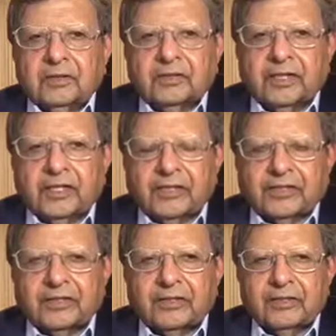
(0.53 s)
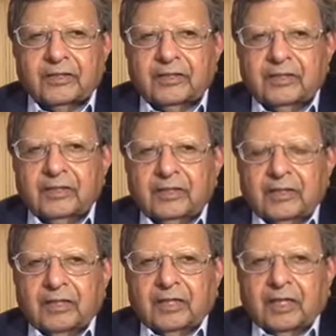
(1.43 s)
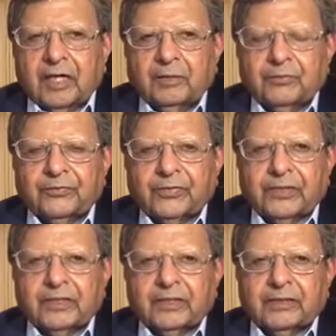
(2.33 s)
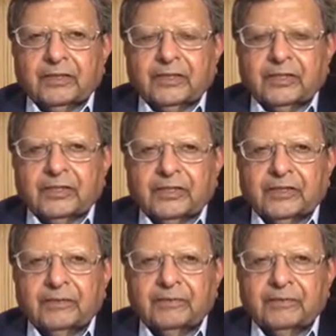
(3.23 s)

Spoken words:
Greetings. I'm Professor Jagdish Sheth.